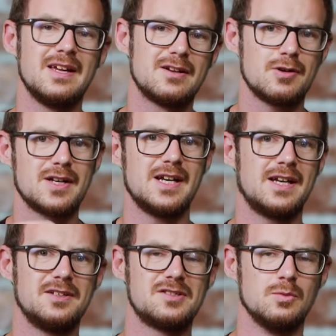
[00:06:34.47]
crack it
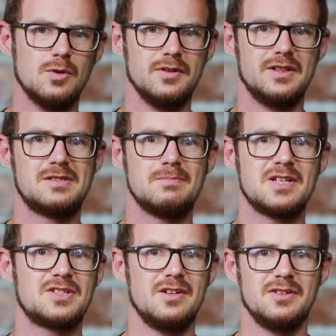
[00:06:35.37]
against a wall and
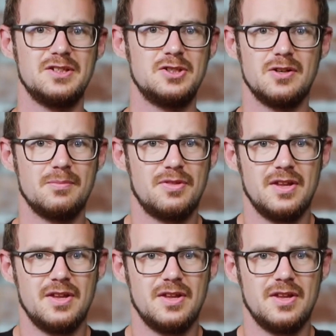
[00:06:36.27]
smash it on a job,